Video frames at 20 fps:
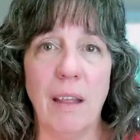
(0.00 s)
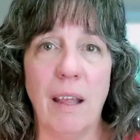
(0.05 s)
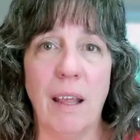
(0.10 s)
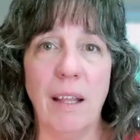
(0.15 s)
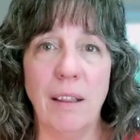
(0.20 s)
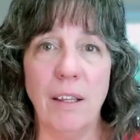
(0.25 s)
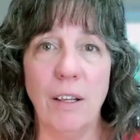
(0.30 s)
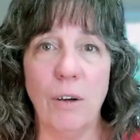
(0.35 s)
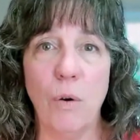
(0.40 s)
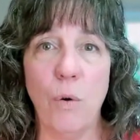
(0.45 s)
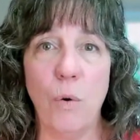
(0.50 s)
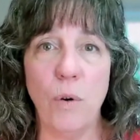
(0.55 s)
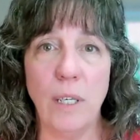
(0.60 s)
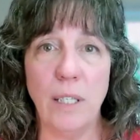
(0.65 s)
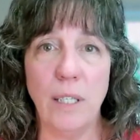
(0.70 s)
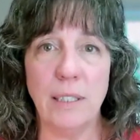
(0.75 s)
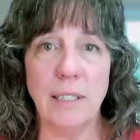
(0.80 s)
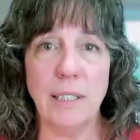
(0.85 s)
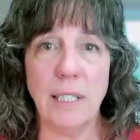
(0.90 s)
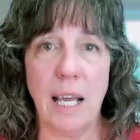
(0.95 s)
And they're
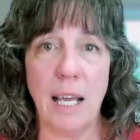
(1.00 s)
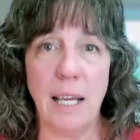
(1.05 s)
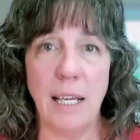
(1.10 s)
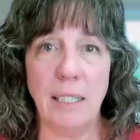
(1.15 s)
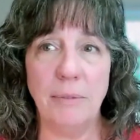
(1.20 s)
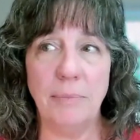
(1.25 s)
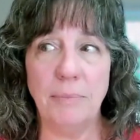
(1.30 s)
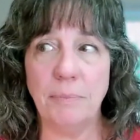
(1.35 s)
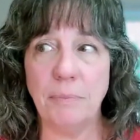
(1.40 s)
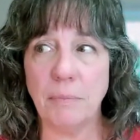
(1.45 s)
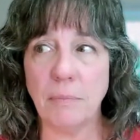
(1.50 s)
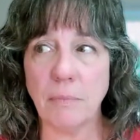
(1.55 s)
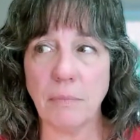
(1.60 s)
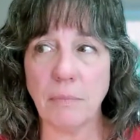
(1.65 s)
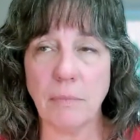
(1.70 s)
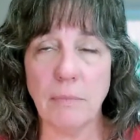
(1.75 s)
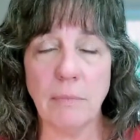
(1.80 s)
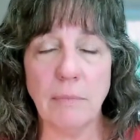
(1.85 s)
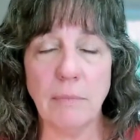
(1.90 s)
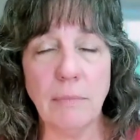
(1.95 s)
holding a sign
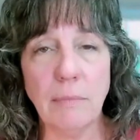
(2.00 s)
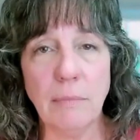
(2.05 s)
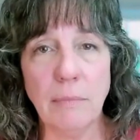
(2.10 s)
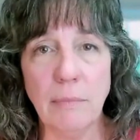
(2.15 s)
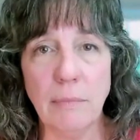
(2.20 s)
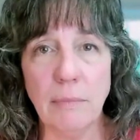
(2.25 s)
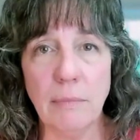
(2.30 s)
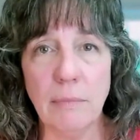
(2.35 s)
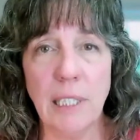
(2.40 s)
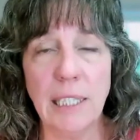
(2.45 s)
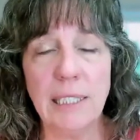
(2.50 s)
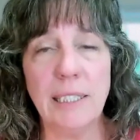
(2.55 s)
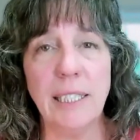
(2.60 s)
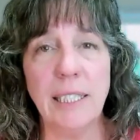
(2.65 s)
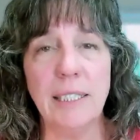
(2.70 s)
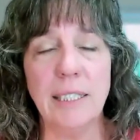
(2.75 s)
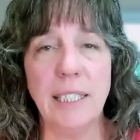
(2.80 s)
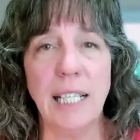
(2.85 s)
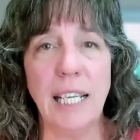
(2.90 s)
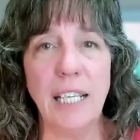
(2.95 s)
that
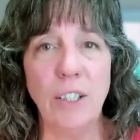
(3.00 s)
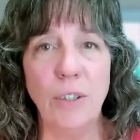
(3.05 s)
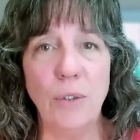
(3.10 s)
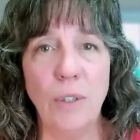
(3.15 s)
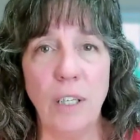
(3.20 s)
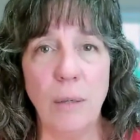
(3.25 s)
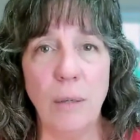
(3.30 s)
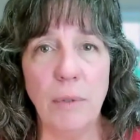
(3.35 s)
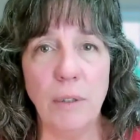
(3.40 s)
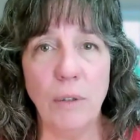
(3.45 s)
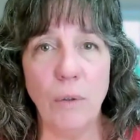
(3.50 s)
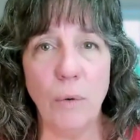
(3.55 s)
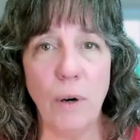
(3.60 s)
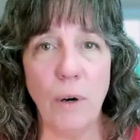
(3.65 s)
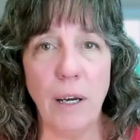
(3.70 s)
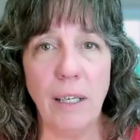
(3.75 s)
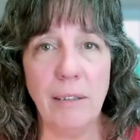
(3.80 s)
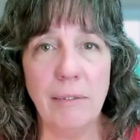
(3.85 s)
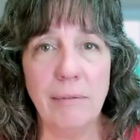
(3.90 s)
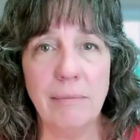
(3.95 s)
says, Thank you, Kim and
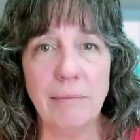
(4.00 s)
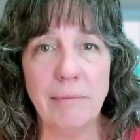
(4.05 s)
Lori.